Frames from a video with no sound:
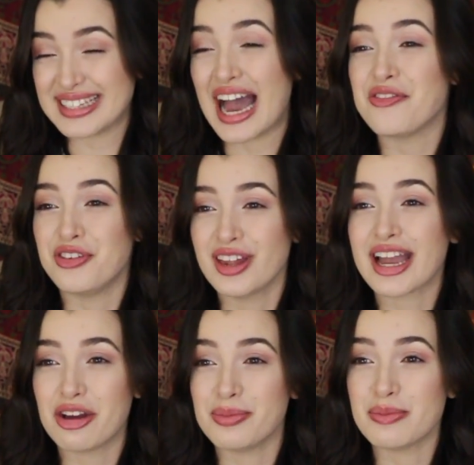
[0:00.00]
I feel
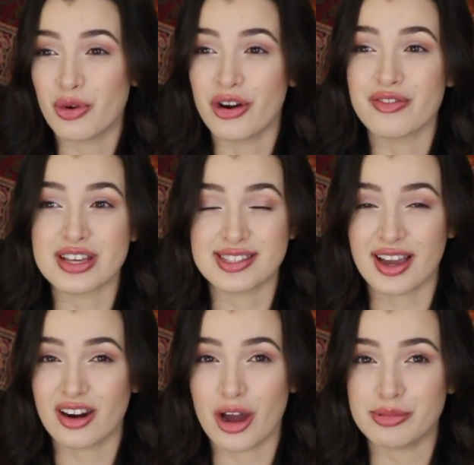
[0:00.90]
like I'd be more of the
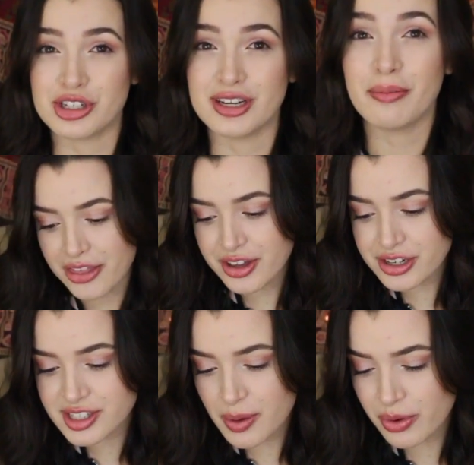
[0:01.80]
second option. I think
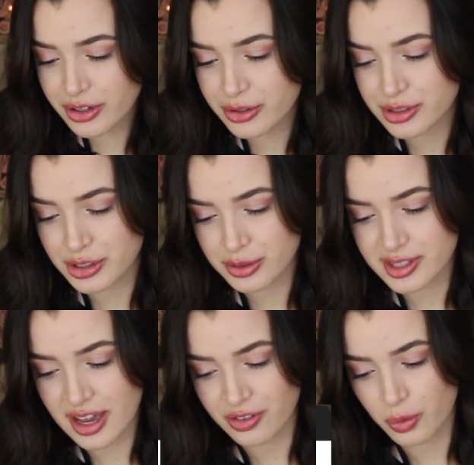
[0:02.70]
you're someone who's too
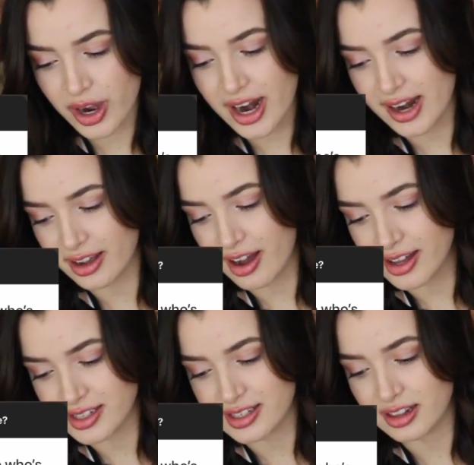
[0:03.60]
self-aware and it
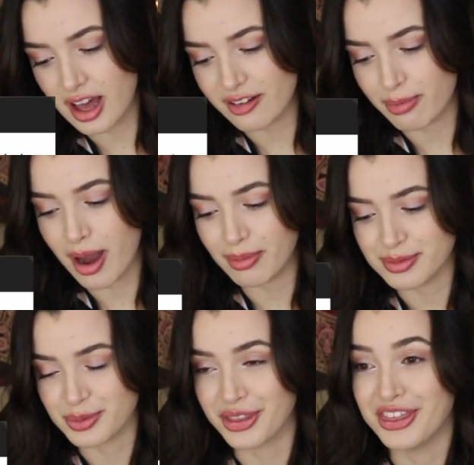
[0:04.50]
causes a lot of
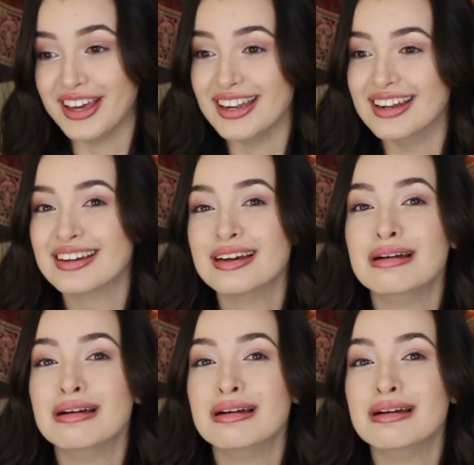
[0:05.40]
problems within.